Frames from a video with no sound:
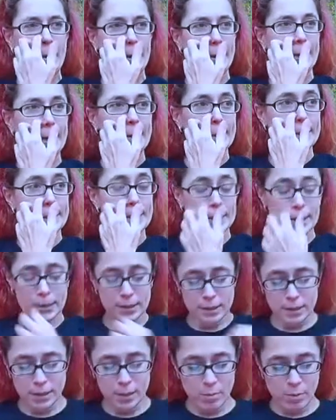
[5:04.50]
But unlike our
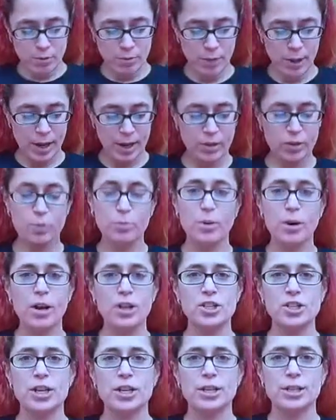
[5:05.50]
current president,
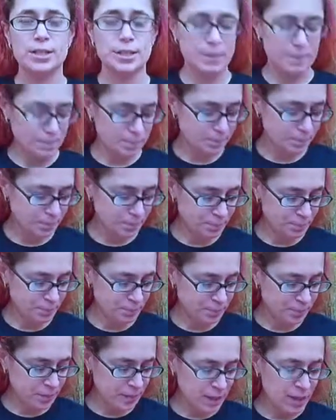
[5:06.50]
I have successfully
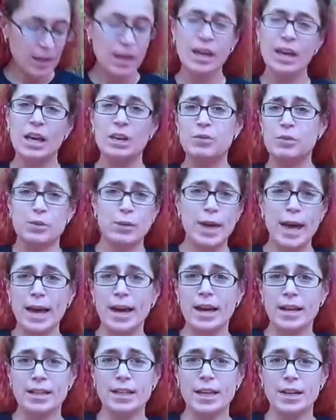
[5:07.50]
had no
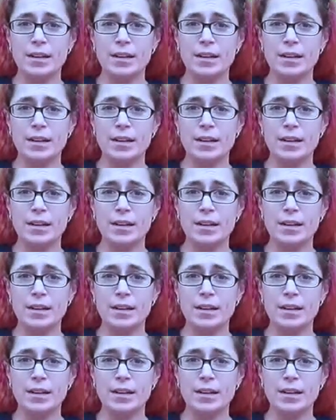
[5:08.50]
bankruptcies,